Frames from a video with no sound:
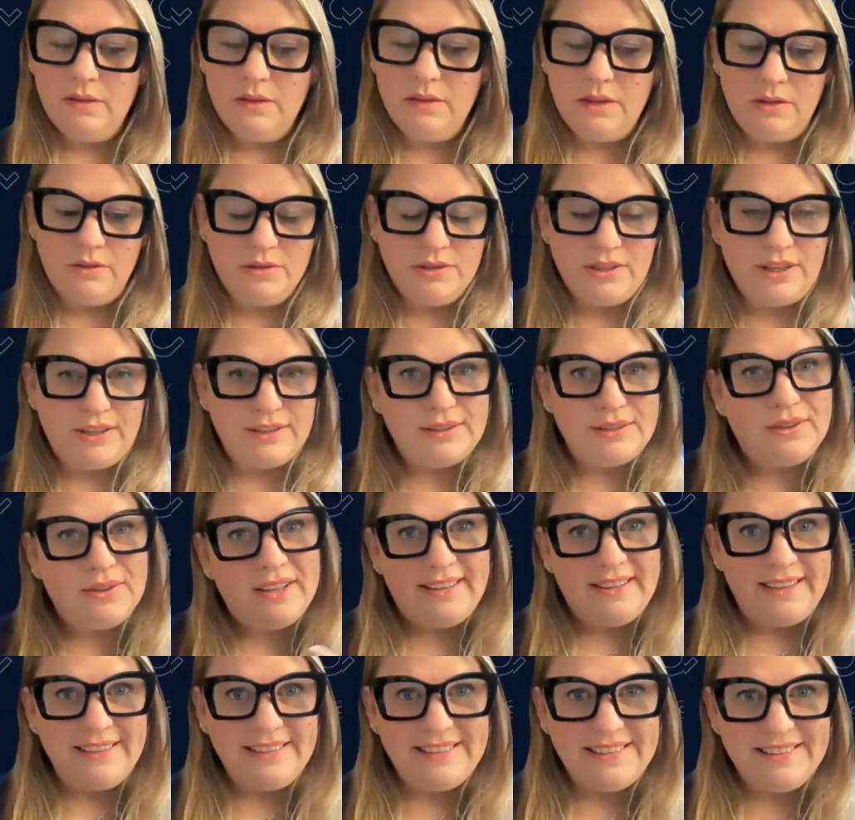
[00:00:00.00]
there's also the
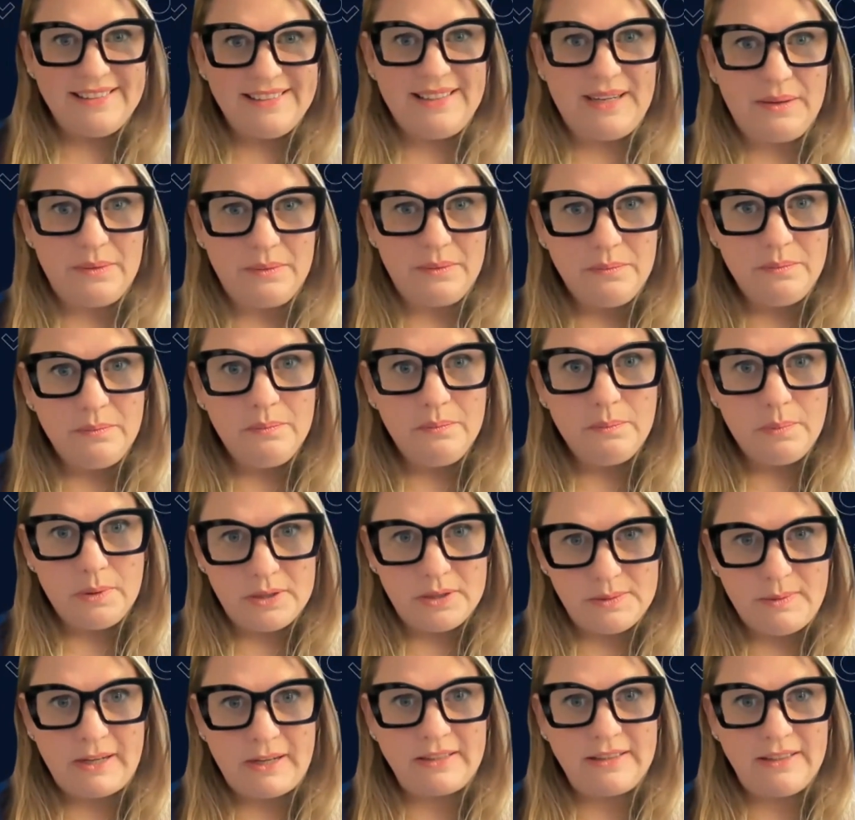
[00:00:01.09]
licensing
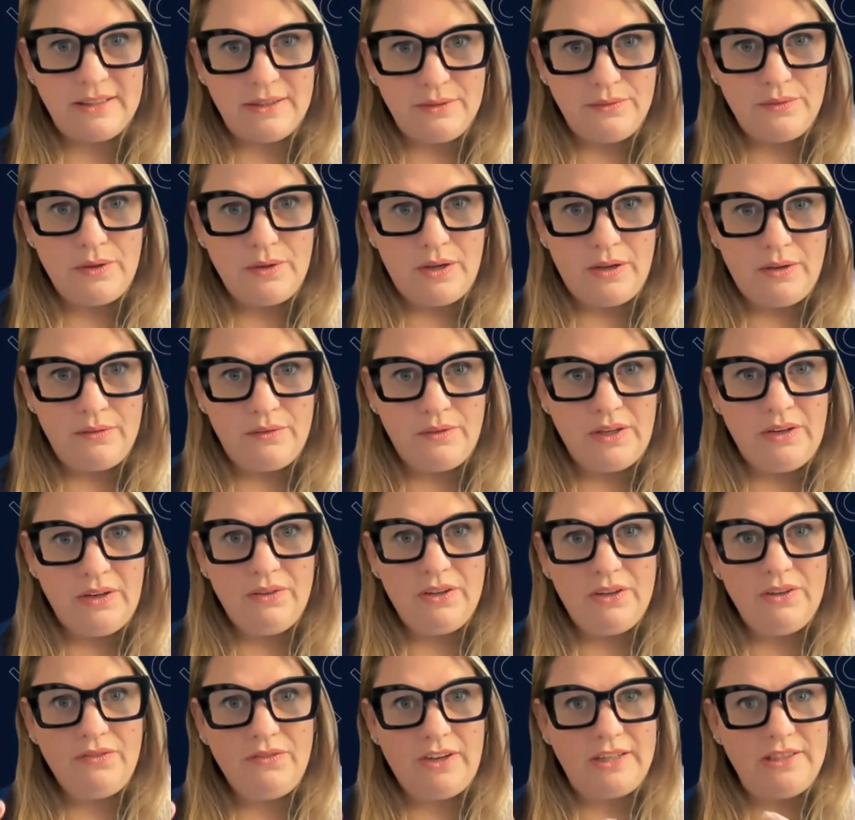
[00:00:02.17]
perspective of
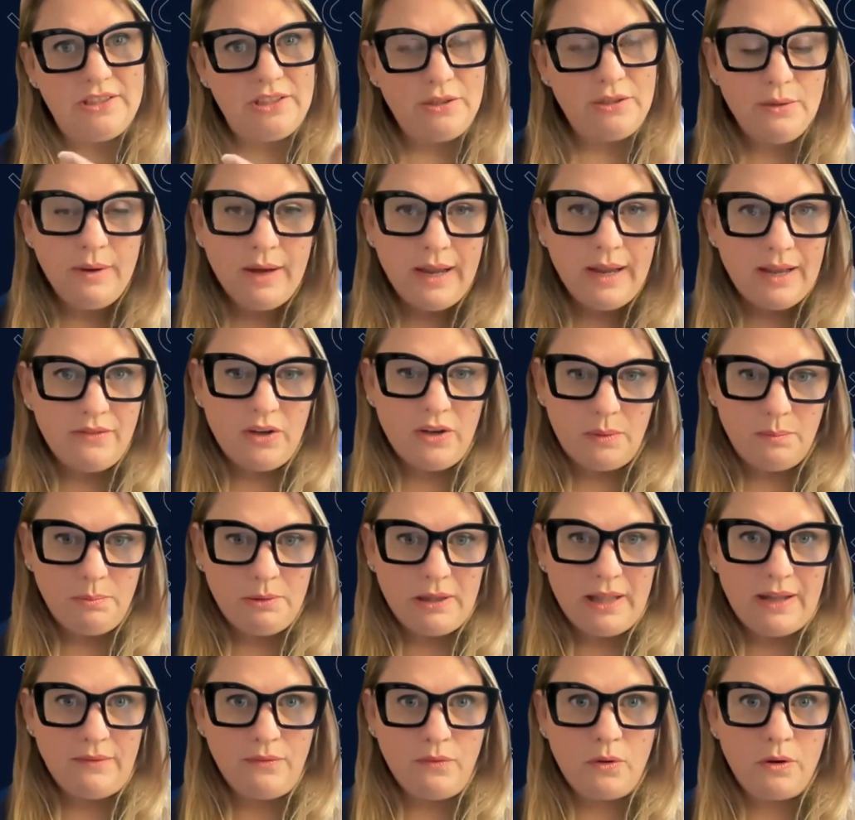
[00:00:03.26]
even if I do have a
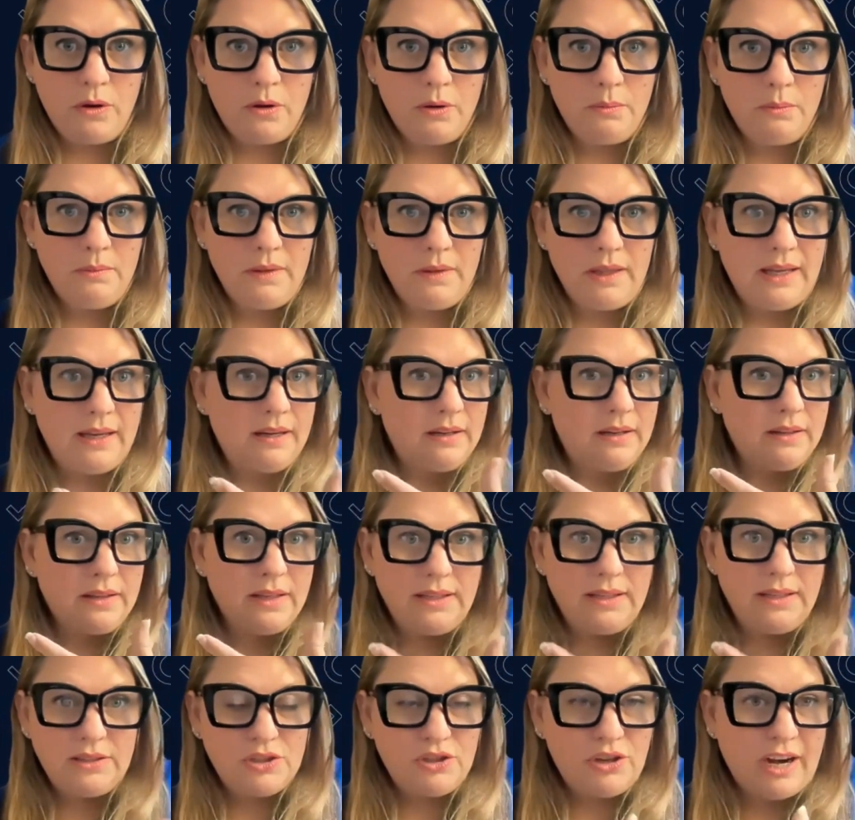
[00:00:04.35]
platform that
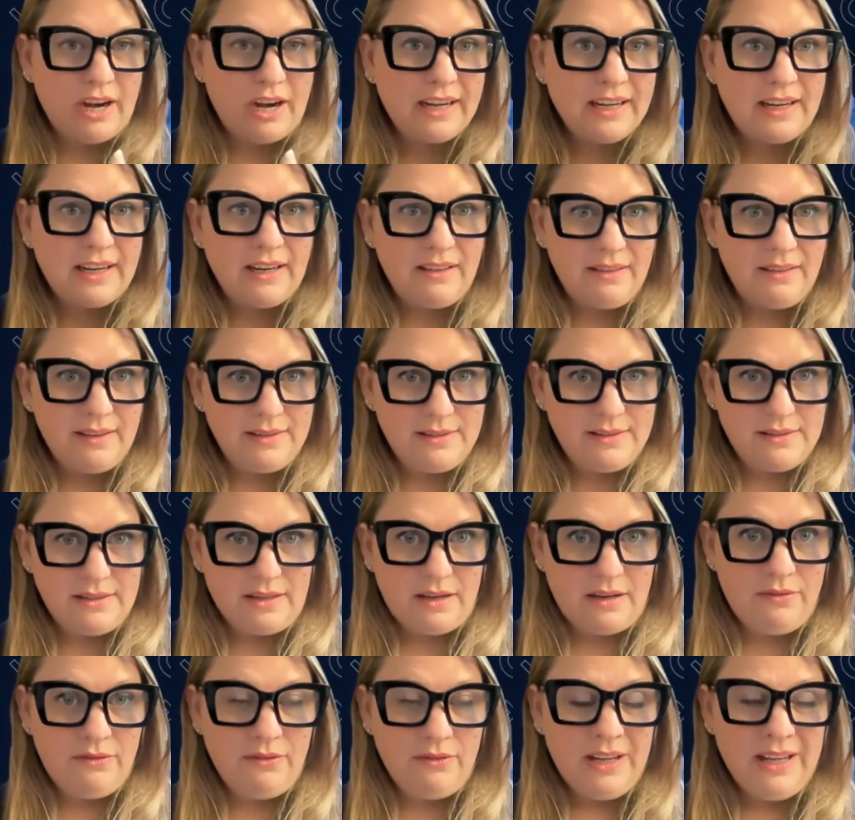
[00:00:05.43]
is tracking this
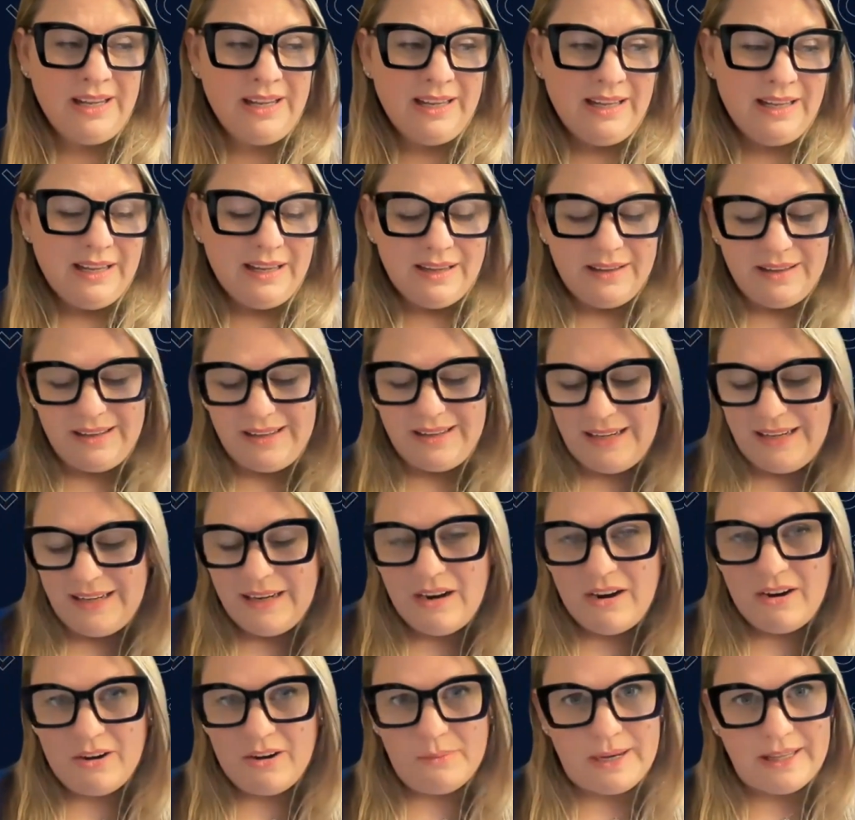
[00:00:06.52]
stuff,
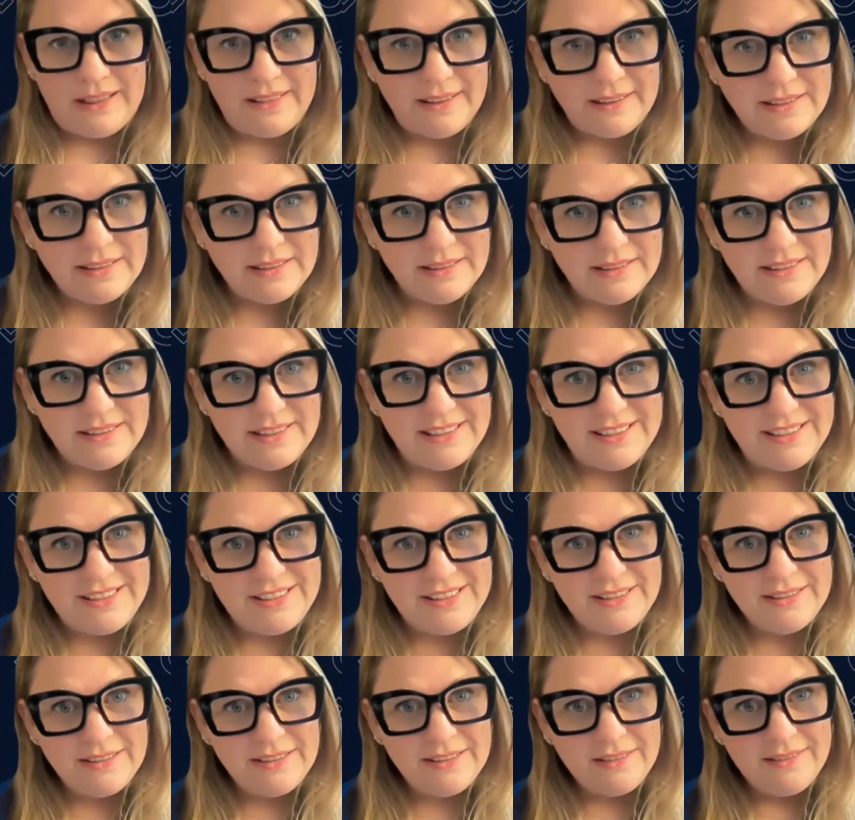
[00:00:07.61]
are my
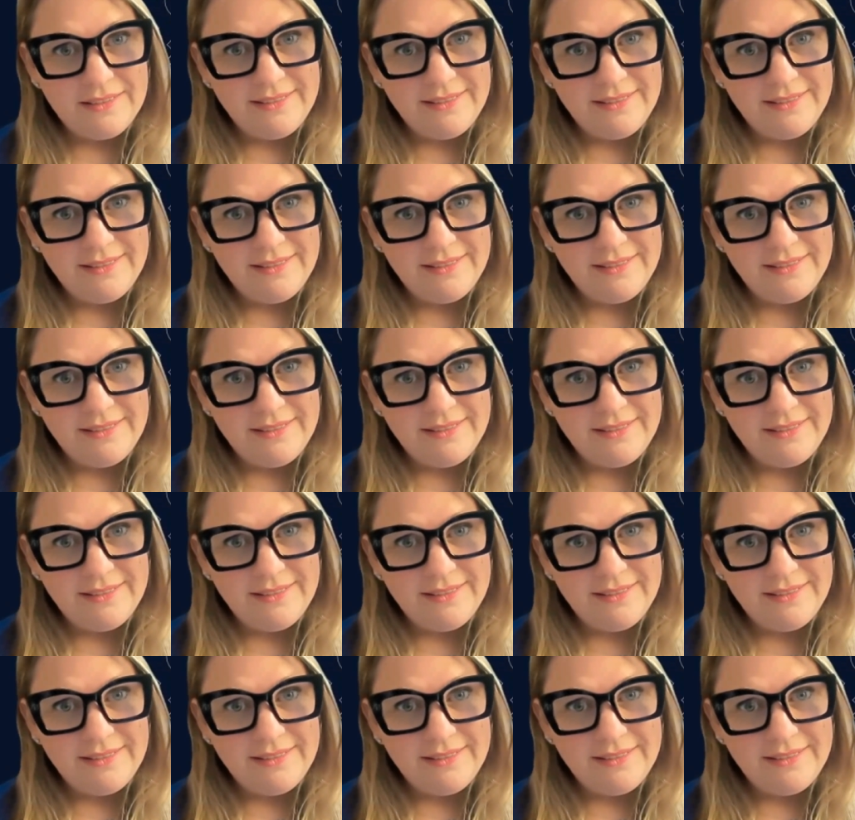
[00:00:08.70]
licenses